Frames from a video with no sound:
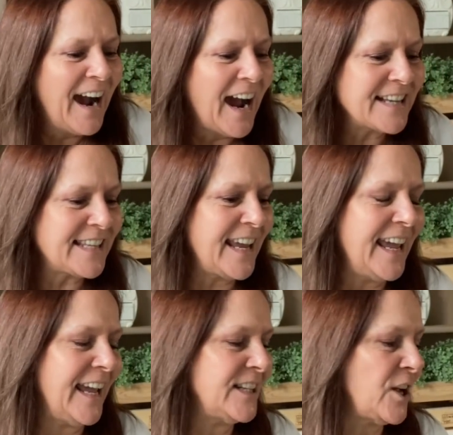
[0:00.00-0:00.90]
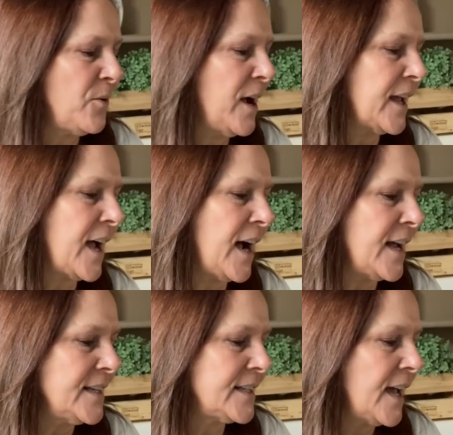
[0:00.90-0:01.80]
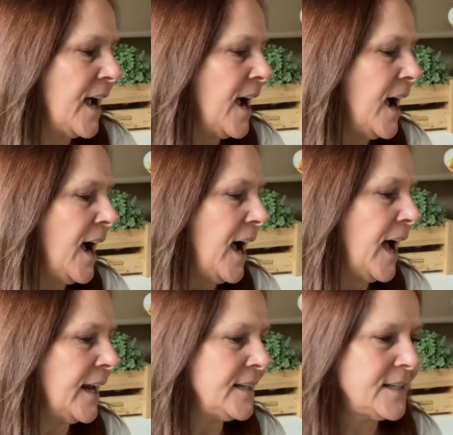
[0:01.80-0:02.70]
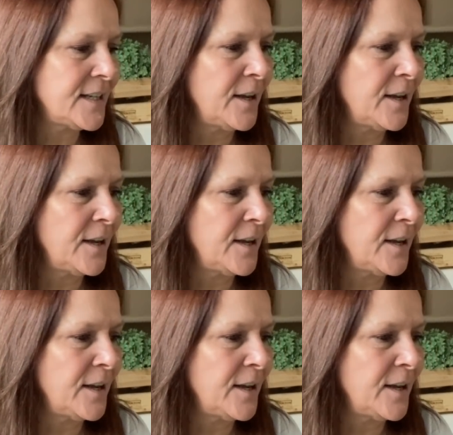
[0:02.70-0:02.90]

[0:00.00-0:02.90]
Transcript: I sit here, don't I, guys, and